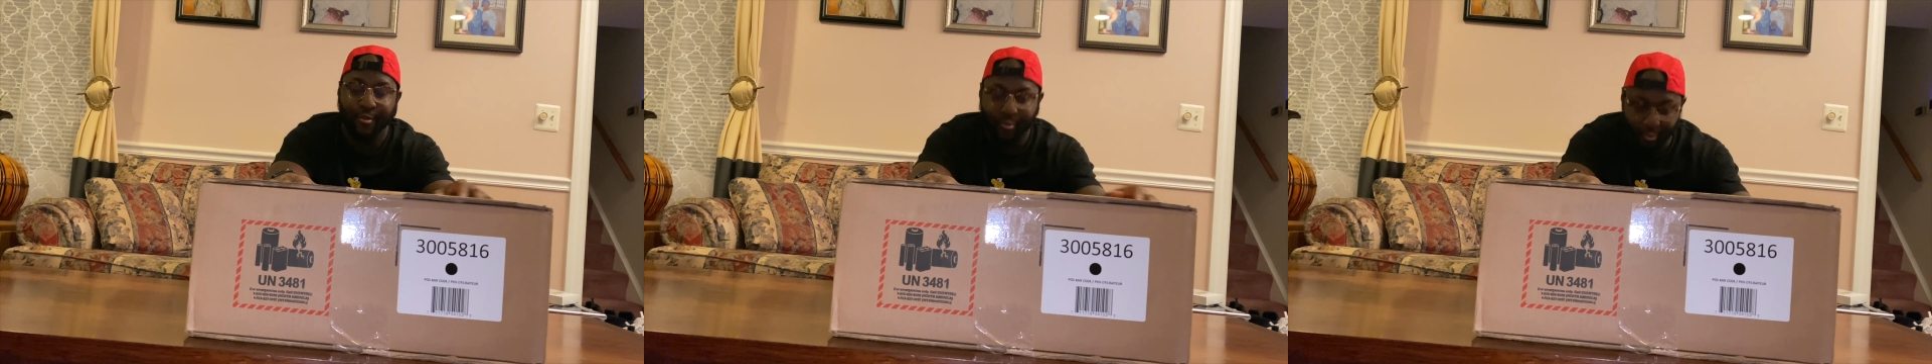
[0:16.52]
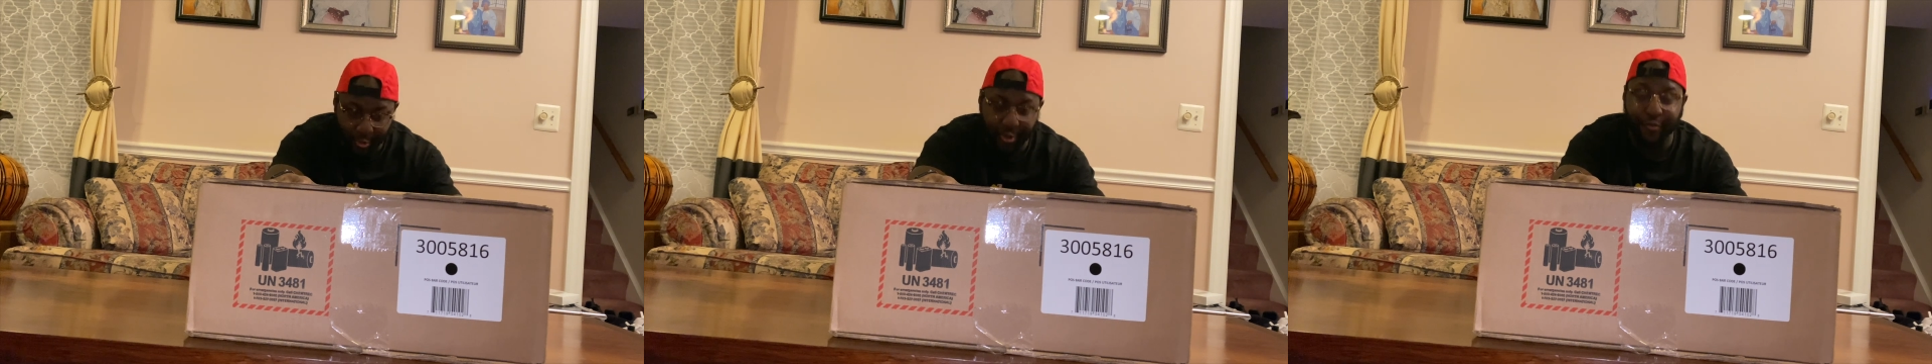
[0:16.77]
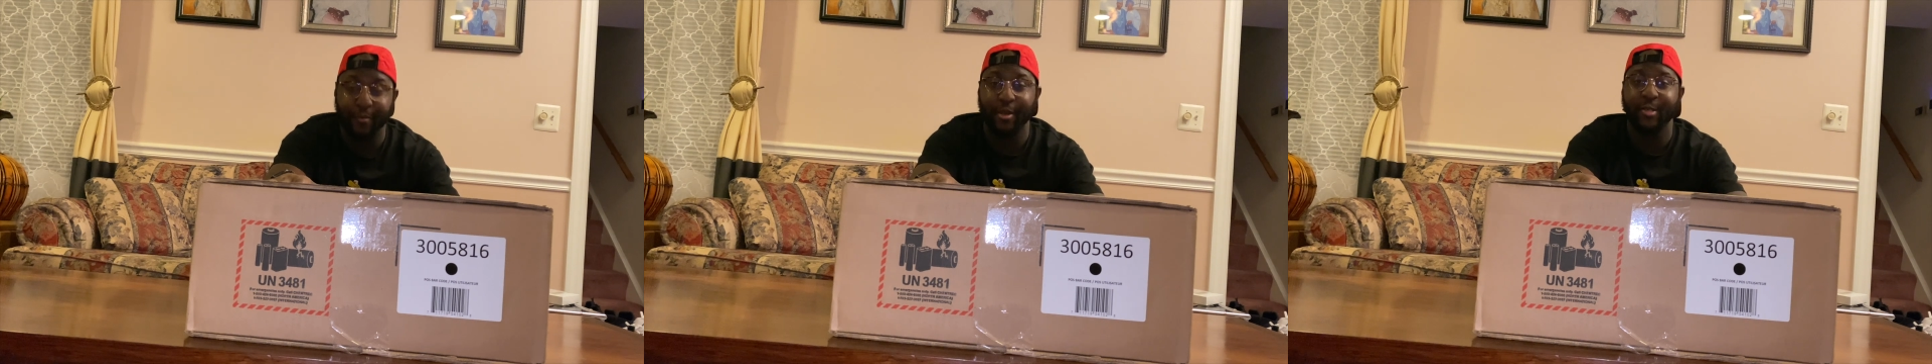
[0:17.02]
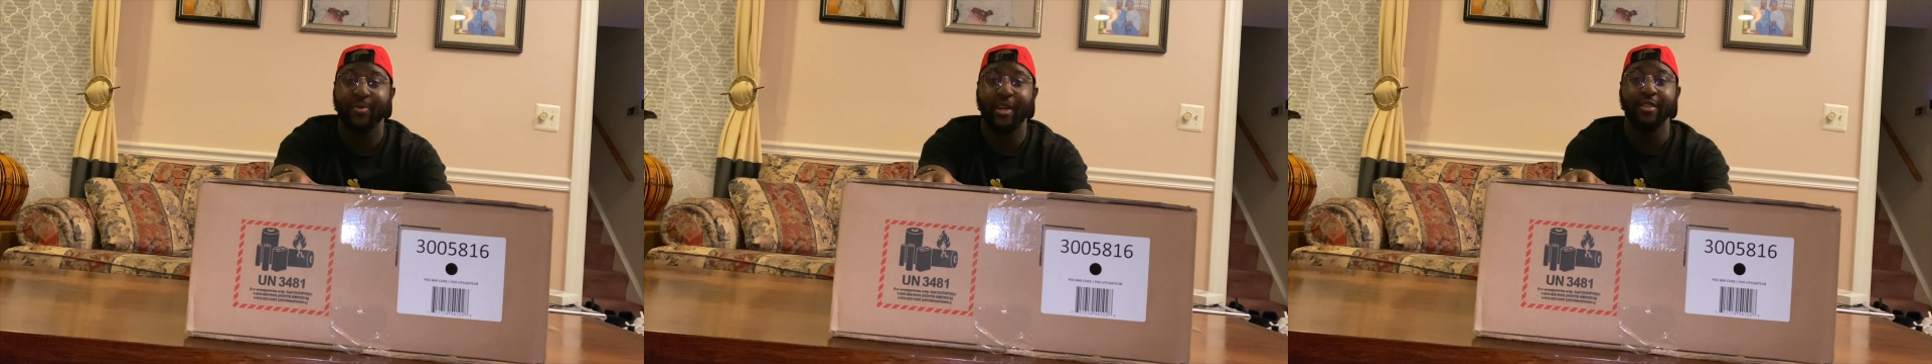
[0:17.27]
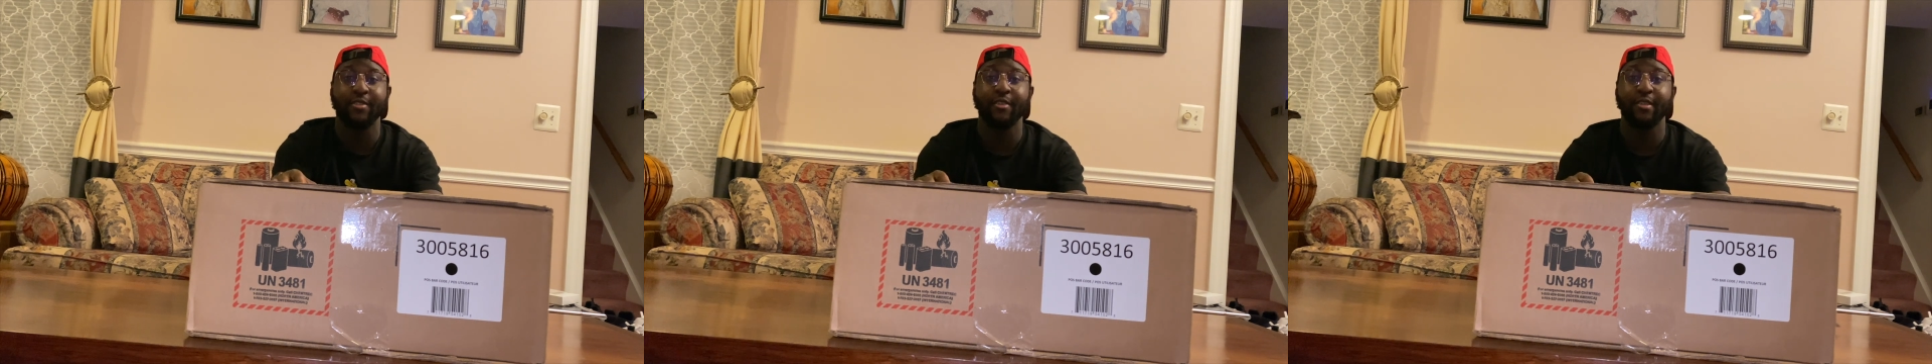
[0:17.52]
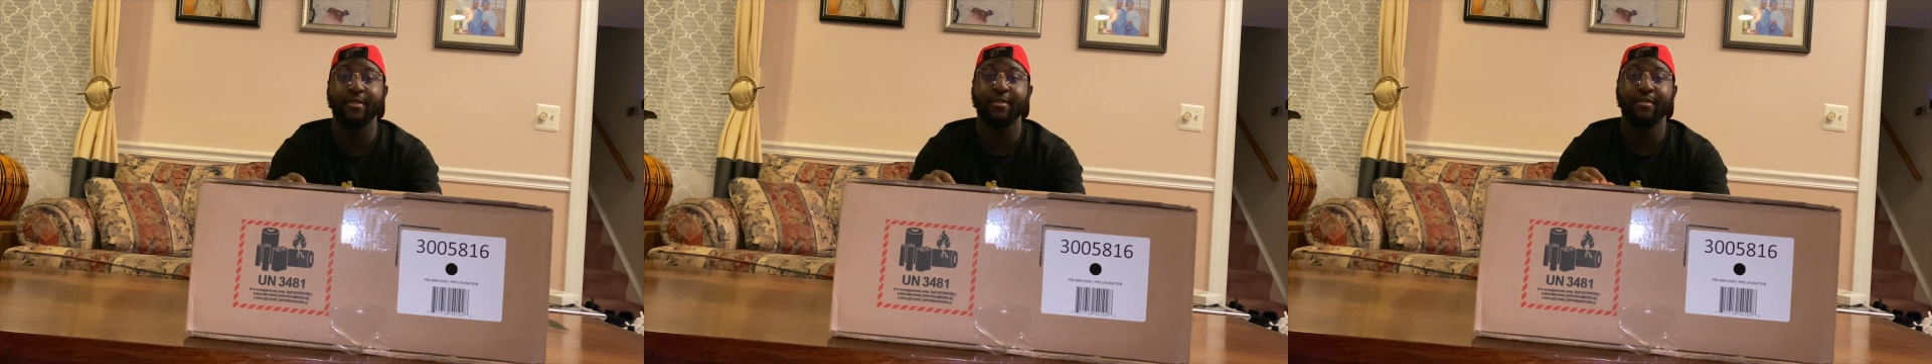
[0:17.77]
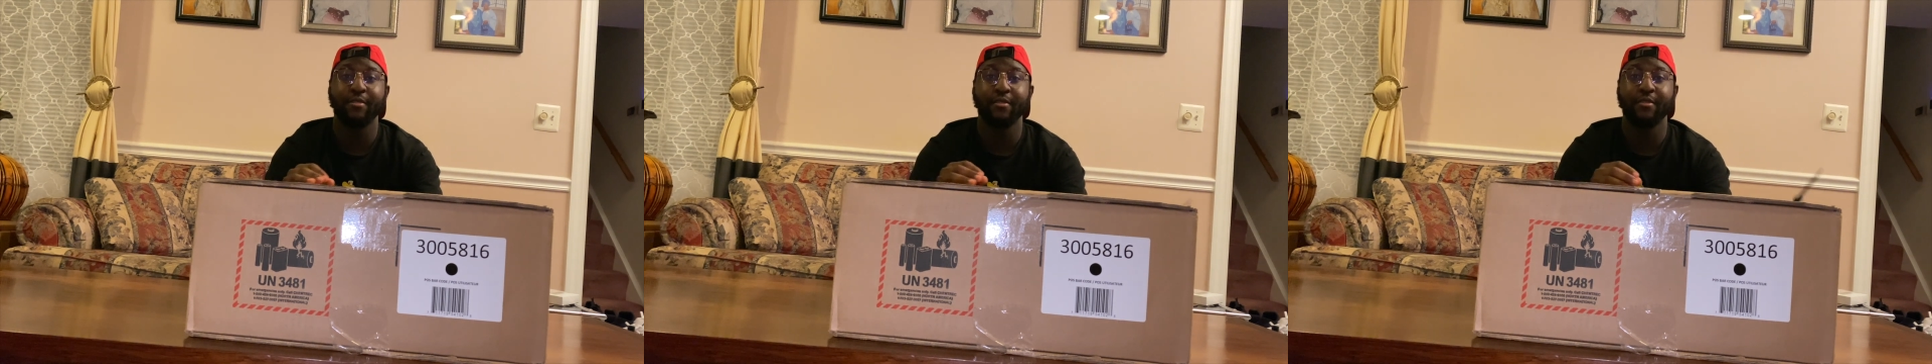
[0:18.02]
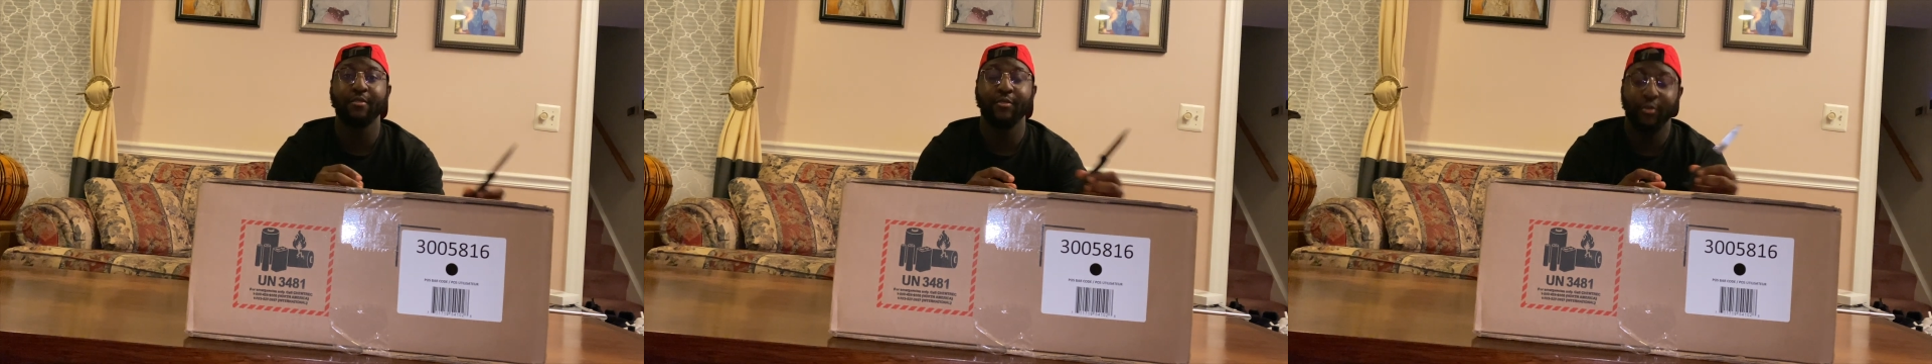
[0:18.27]
word from our sponsor,
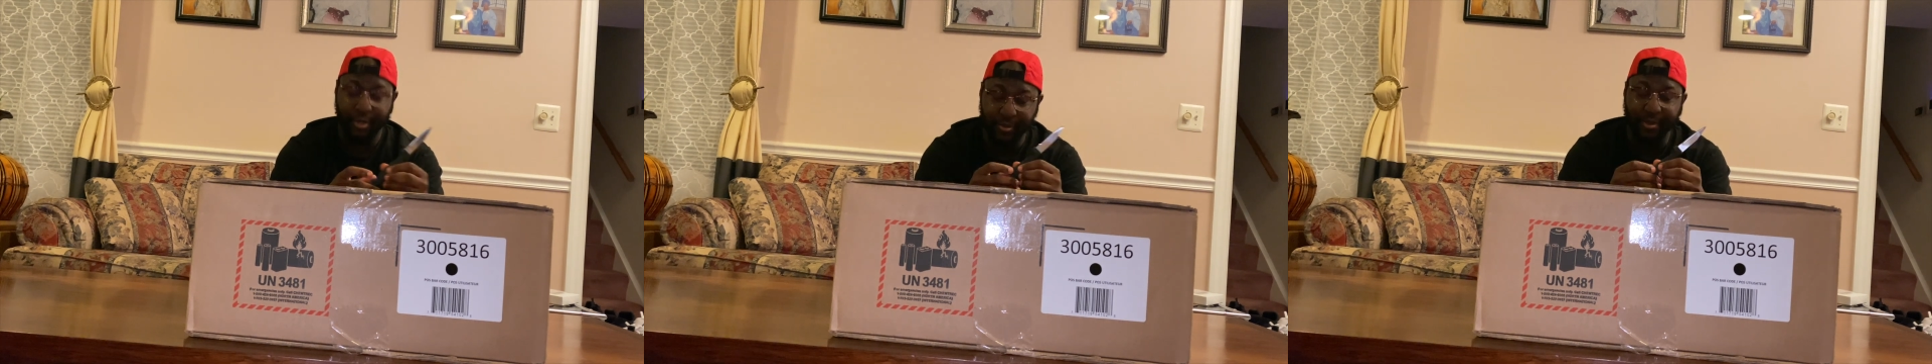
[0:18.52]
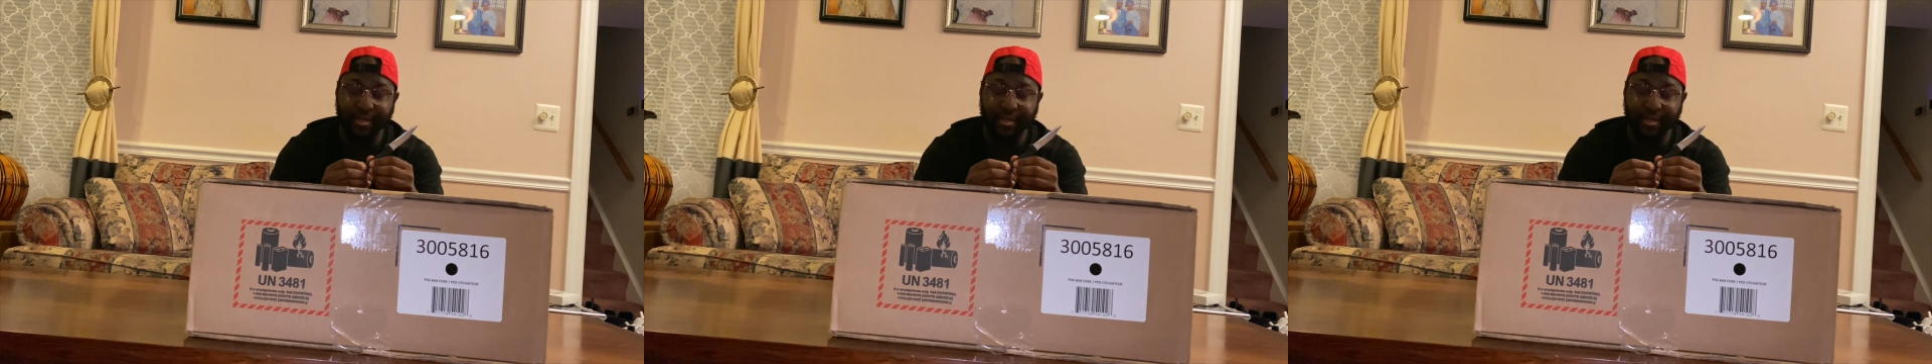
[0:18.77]
21